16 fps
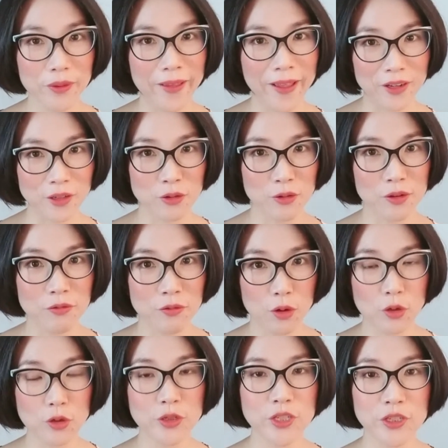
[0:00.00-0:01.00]
actually
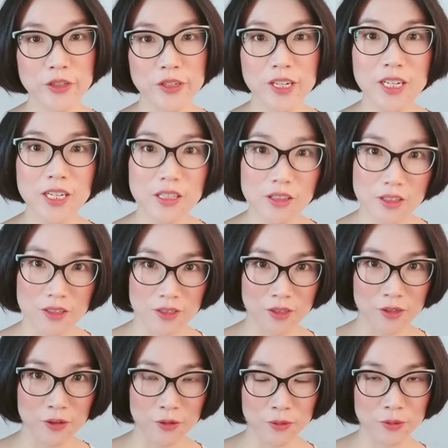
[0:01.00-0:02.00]
voluntarily
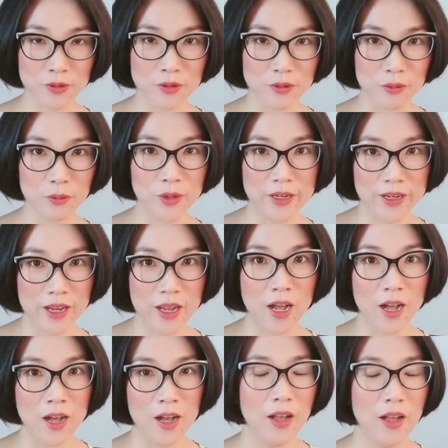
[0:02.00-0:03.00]
disclose where they
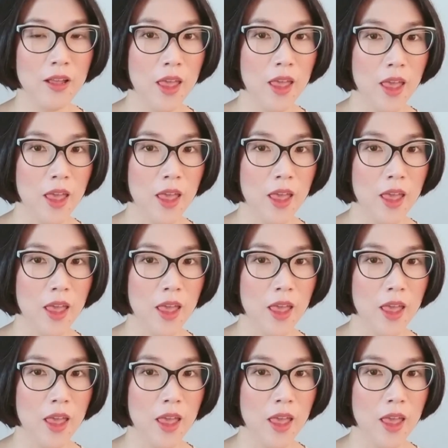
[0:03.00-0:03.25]
are.